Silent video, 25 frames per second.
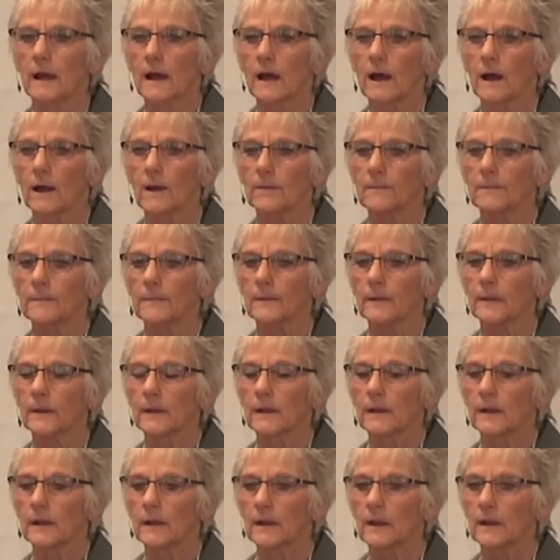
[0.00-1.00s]

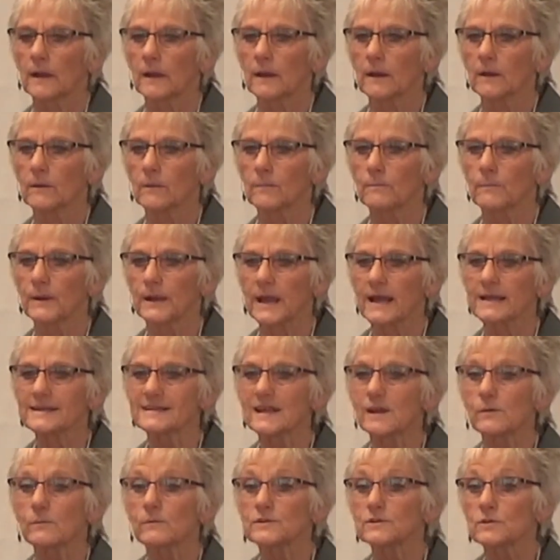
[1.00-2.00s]

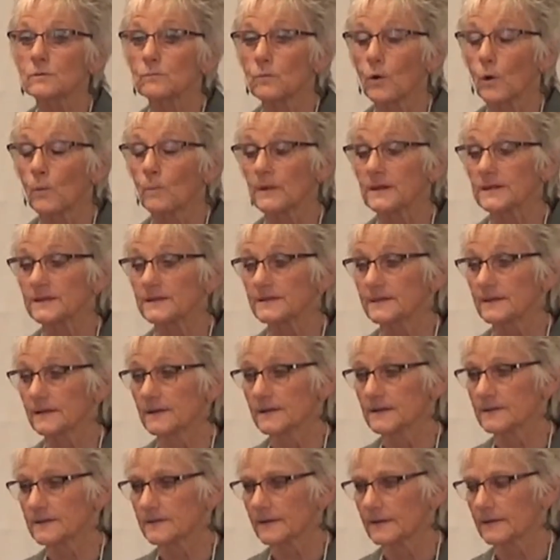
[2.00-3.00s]
because he was a Roman
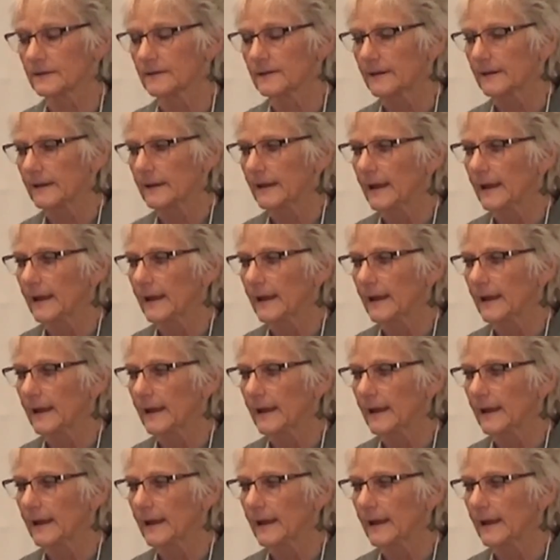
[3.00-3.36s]
citizen,